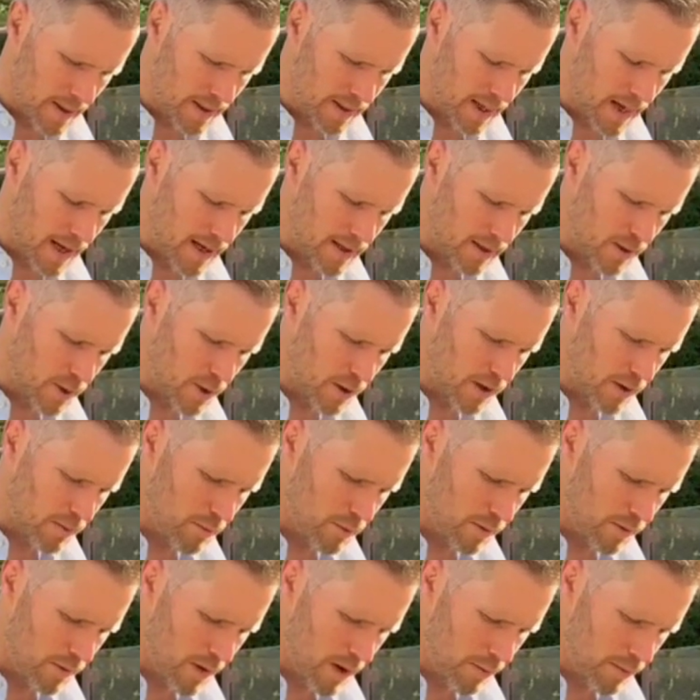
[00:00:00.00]
Then in the
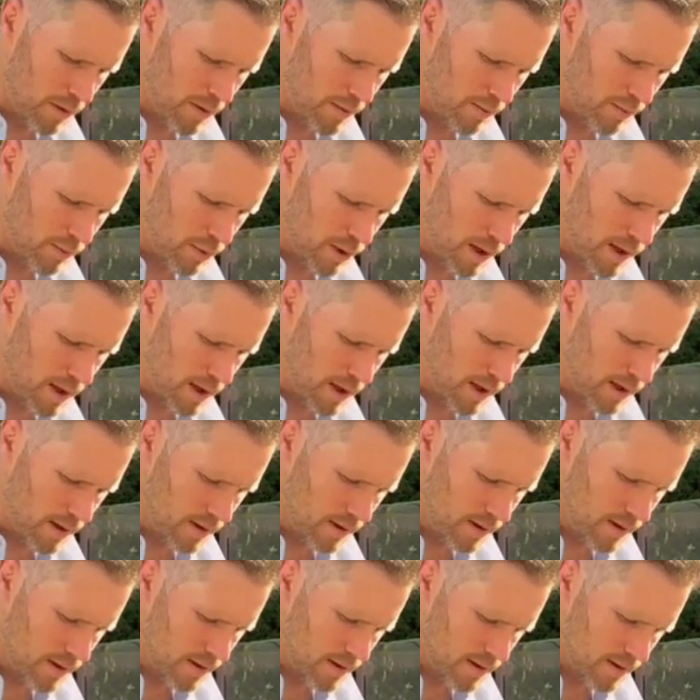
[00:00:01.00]
second breath, we're going to go into
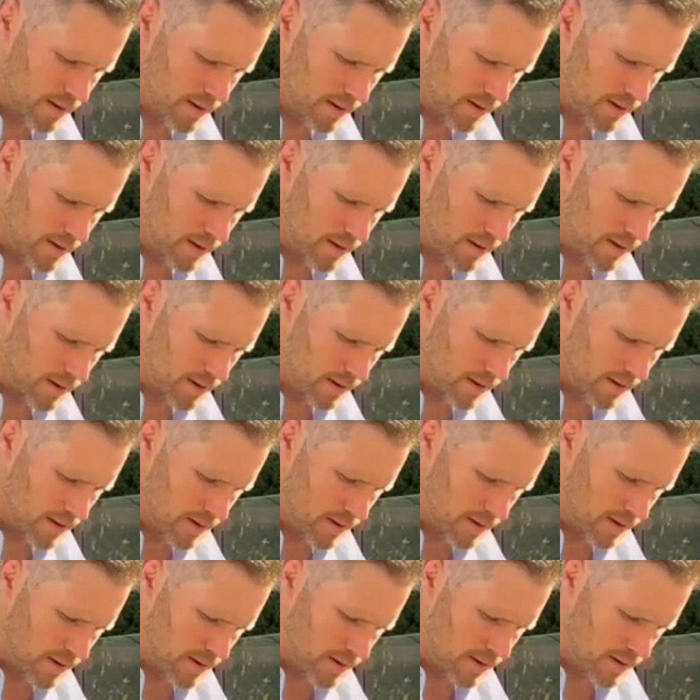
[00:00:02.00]
our tummy.
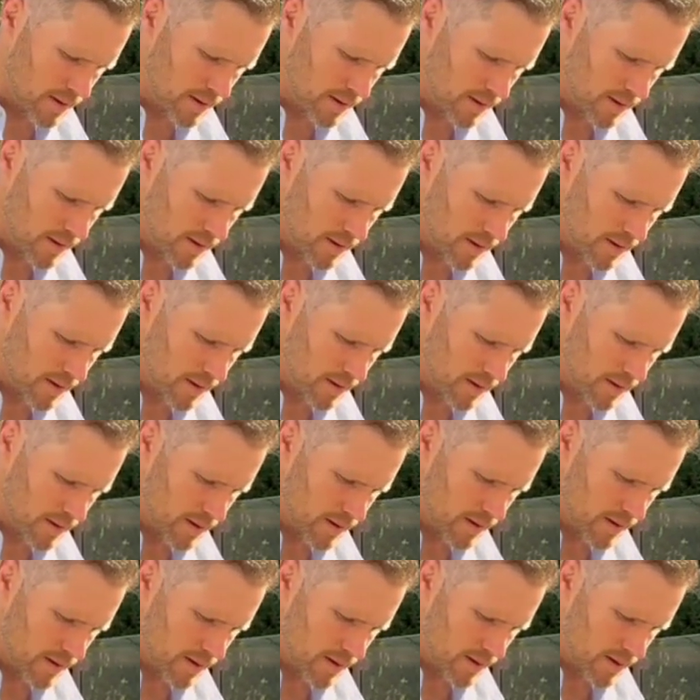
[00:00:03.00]

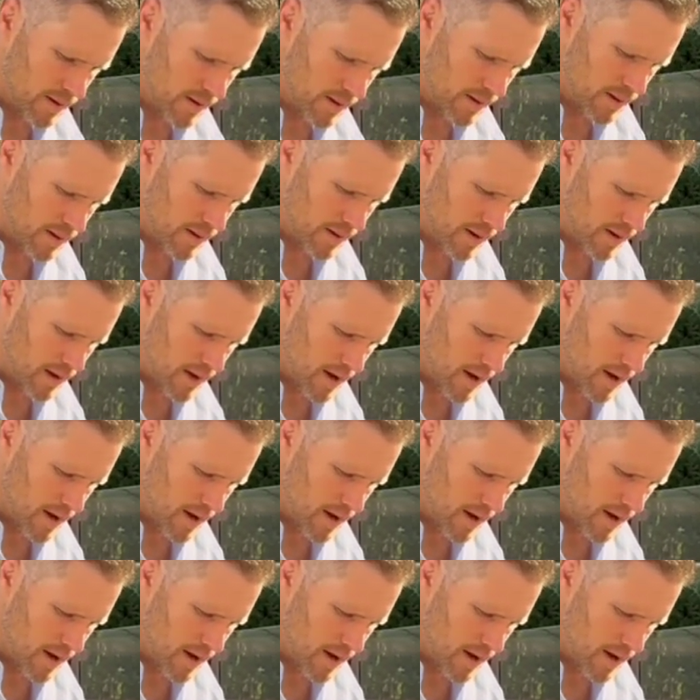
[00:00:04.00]
Nora's a little bit of